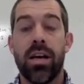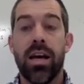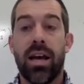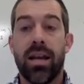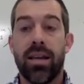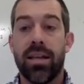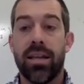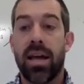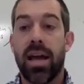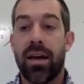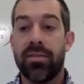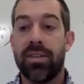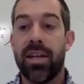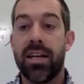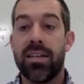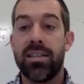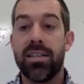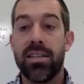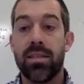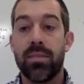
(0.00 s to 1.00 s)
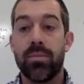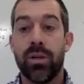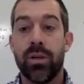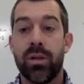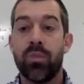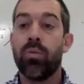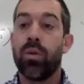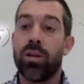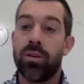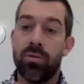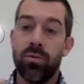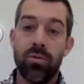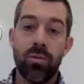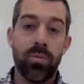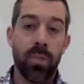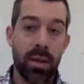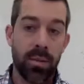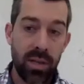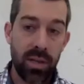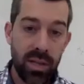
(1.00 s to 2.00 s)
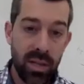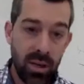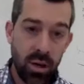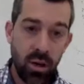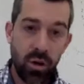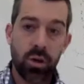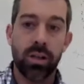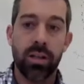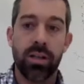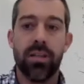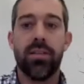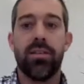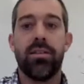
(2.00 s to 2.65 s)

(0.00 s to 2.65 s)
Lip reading: and they have that discipline where you maybe could